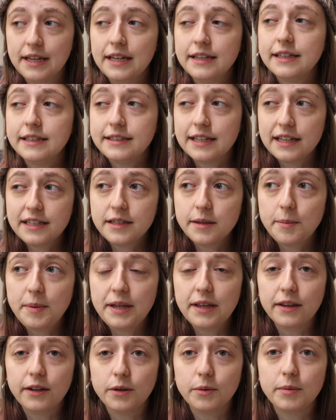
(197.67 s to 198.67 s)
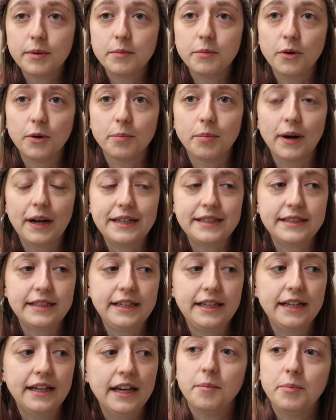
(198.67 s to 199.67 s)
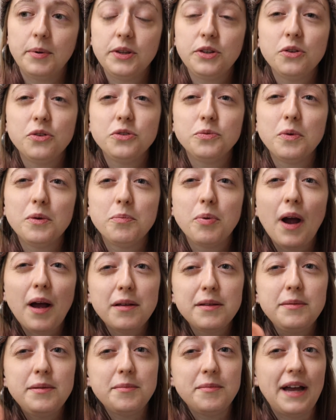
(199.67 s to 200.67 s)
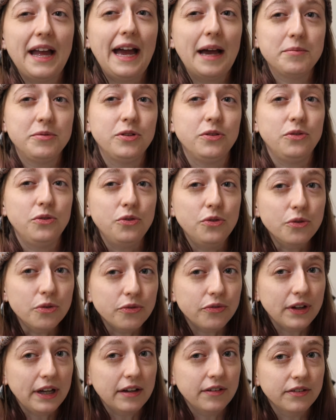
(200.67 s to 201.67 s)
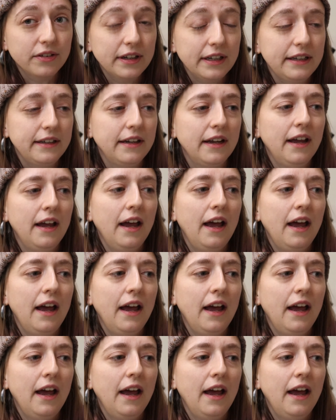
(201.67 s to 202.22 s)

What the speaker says: They tend to be a little bit more pricey, but those would probably be my absolute favorite.